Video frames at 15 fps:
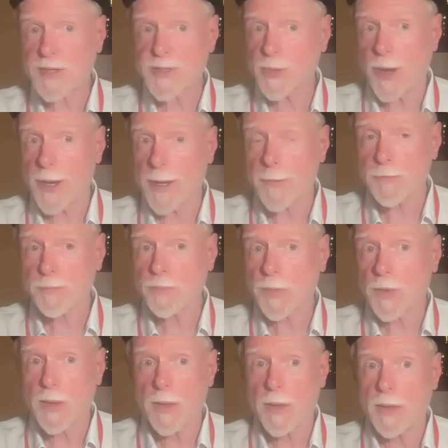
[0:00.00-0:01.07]
passed away.
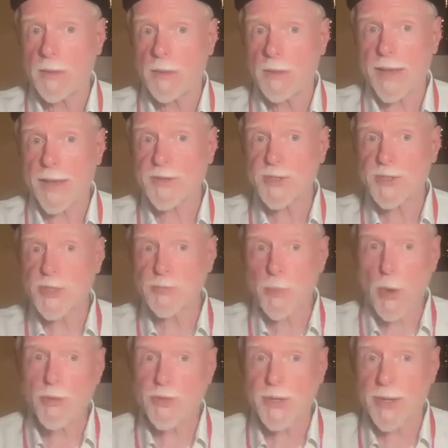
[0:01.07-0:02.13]
that
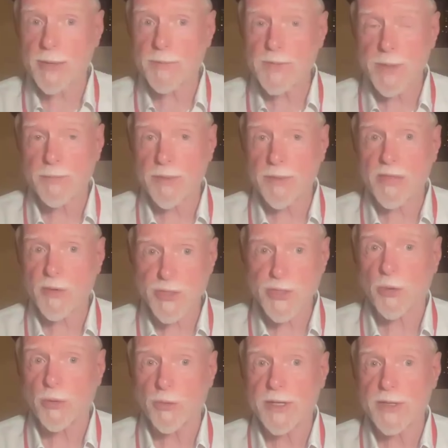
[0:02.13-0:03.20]
spoke to them something that their
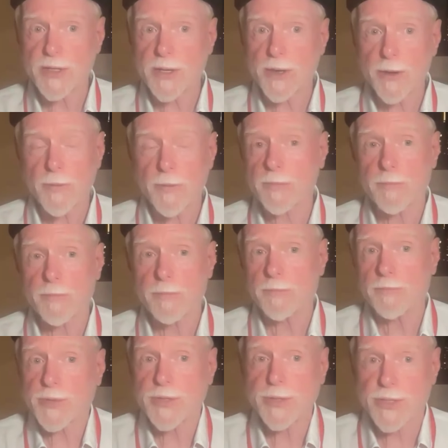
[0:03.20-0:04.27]
soul needed to hear, and the
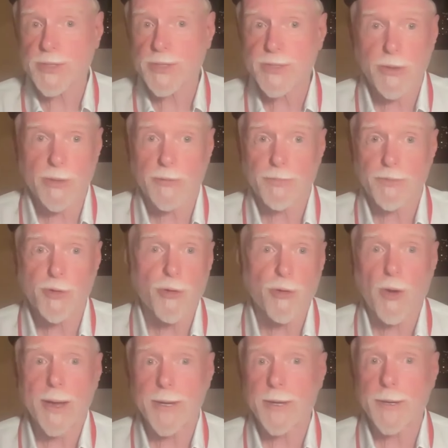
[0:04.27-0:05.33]
person just started
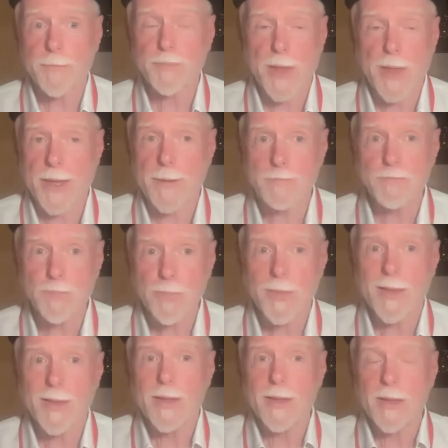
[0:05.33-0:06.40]
crying. And
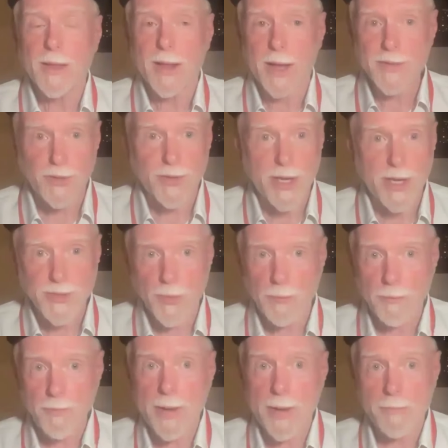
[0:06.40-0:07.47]
it's okay. So
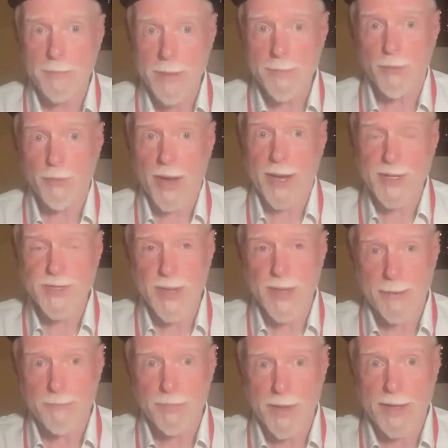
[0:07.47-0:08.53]
memorize
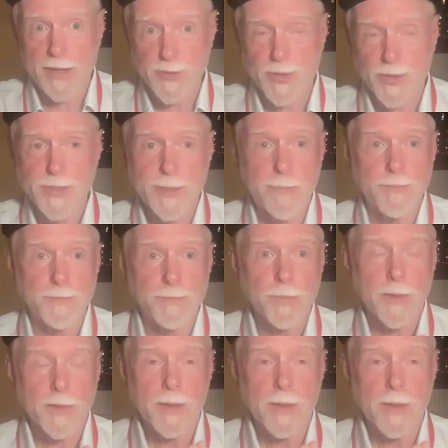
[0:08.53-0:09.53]
that entrance, and